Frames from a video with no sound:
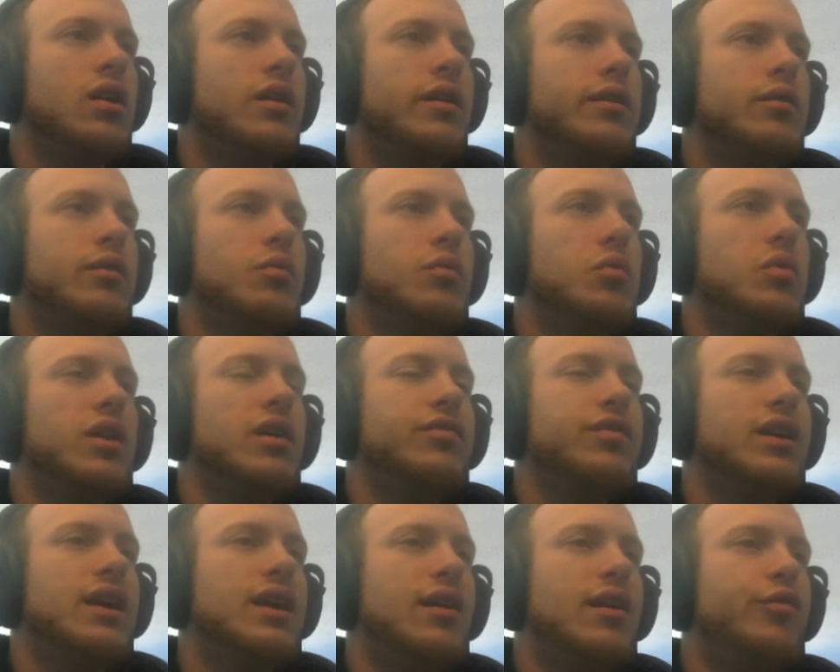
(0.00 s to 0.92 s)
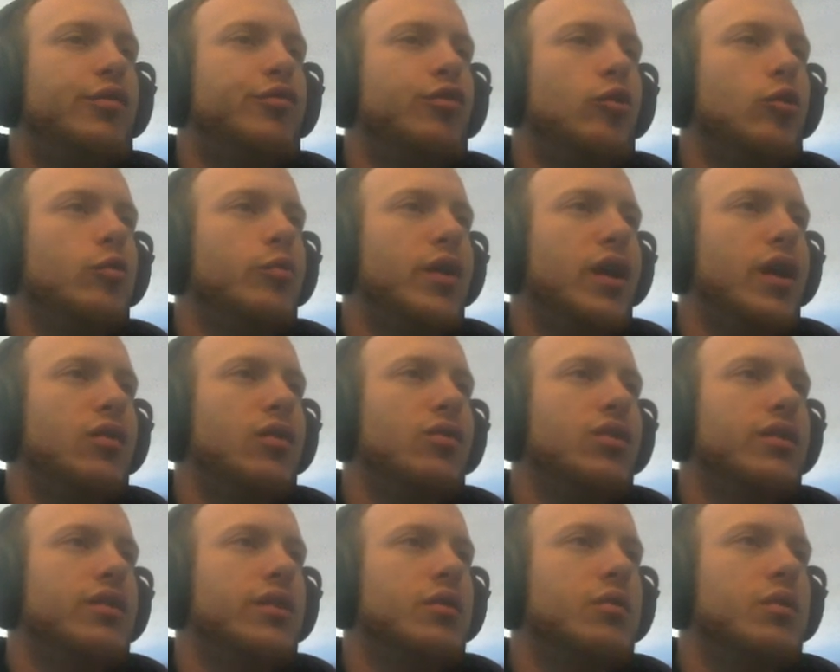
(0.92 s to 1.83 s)
Like we definitely can't fold, but I don't
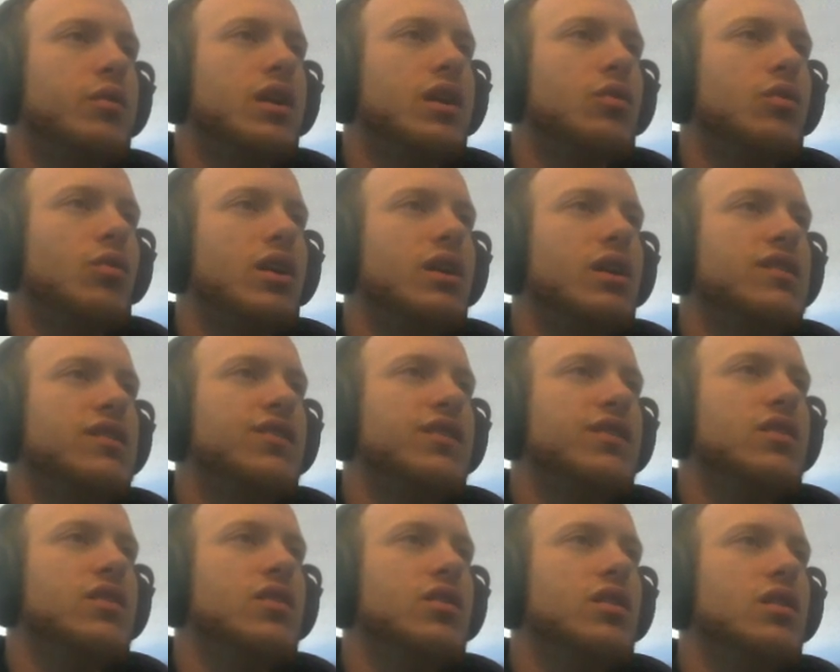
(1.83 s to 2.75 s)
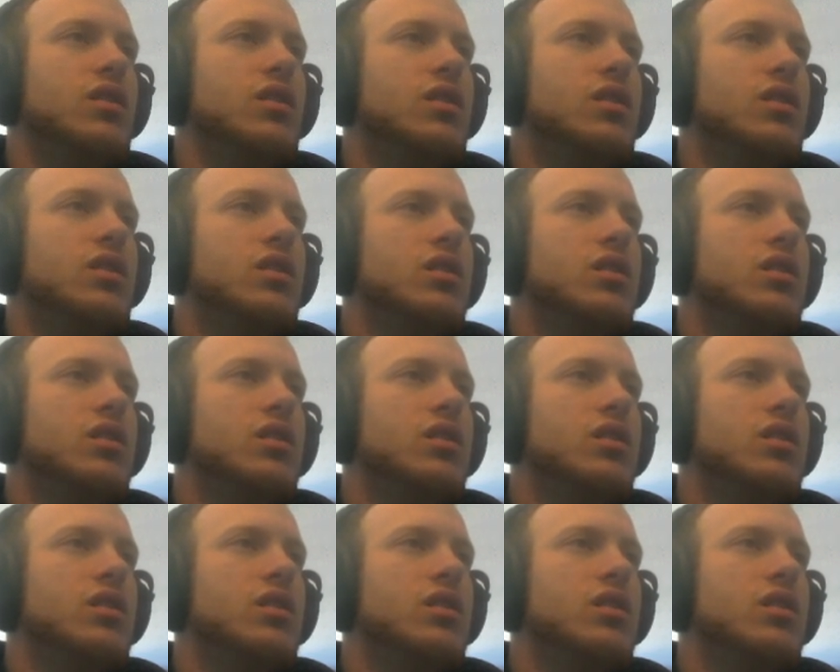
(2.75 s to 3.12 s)
really think we can raise either.